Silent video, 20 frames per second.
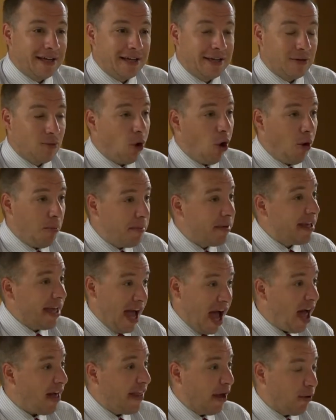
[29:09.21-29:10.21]
Well, but
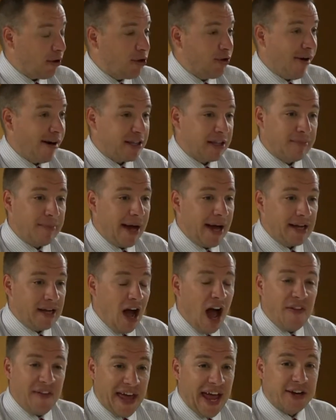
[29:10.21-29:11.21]
yeah, they were directed by
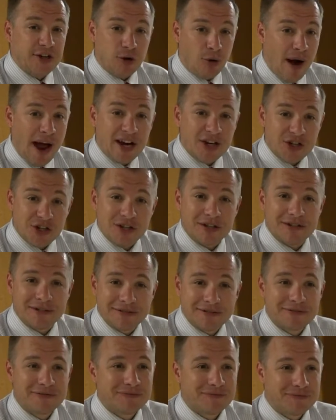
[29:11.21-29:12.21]
God. They had direction.
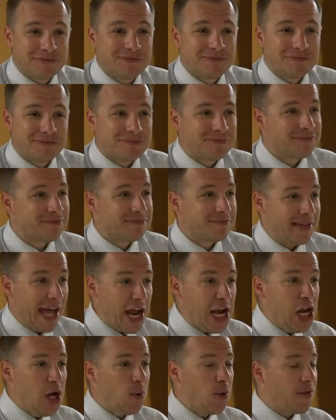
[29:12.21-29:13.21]
Yeah,
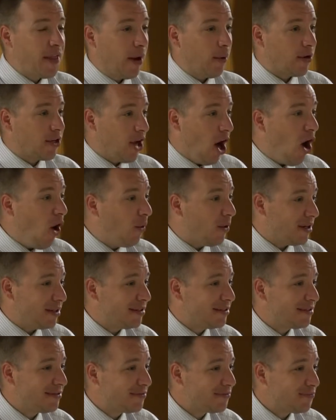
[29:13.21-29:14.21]
They knew where they were going.
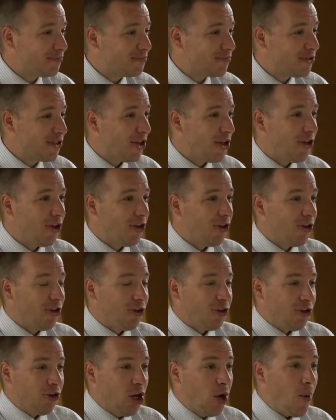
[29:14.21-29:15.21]
Yeah. yeah.
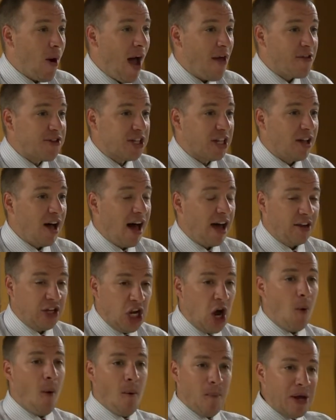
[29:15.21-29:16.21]
You know why there's a lot. You
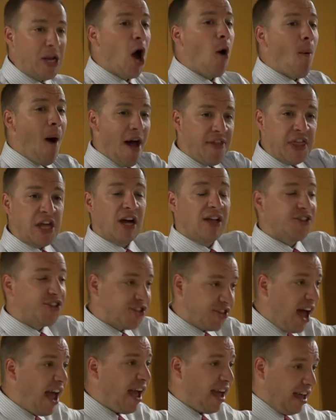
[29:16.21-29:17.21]
know what? We know why the
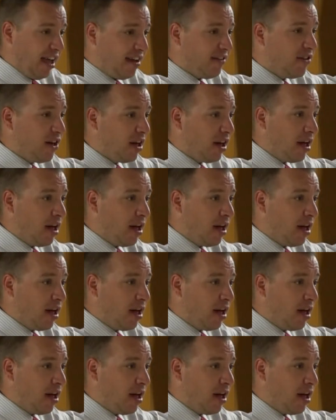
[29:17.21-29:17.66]
unsaved